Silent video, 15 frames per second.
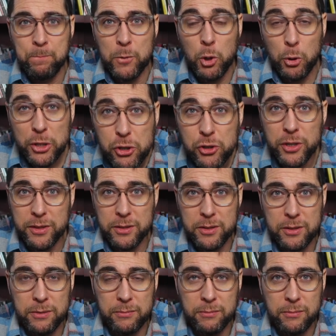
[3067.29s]

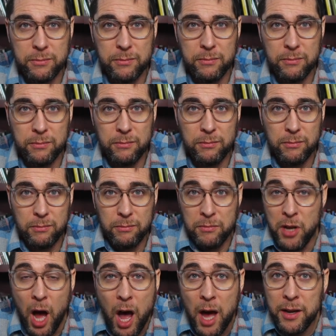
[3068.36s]
Christians
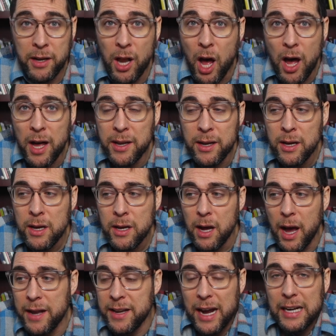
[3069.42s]
non non
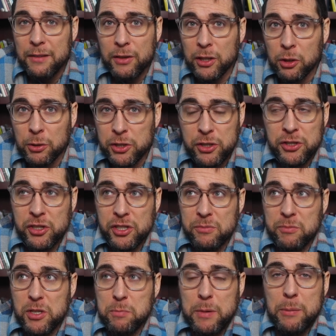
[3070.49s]
and not even Christians, just
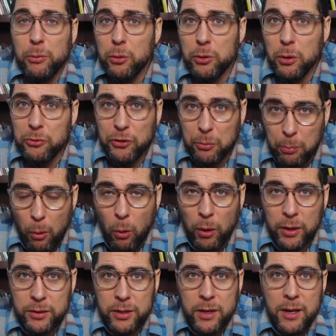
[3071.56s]
just people who don't
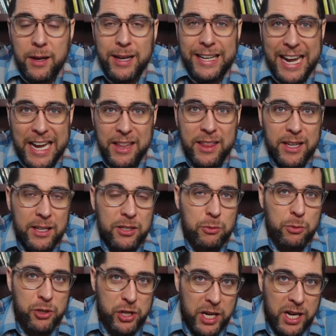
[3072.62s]
support an atheist
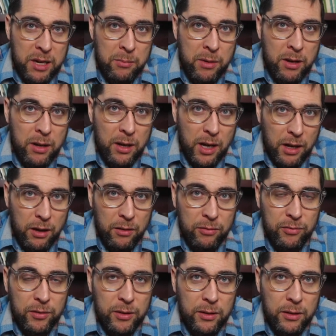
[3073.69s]
regime
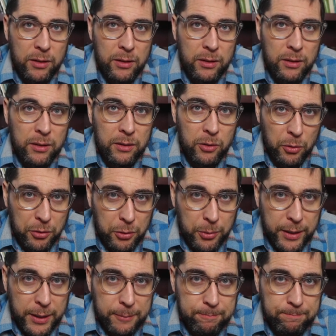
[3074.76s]
of North
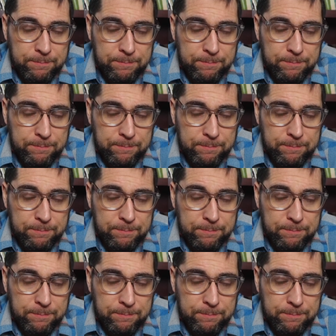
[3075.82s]
Korea.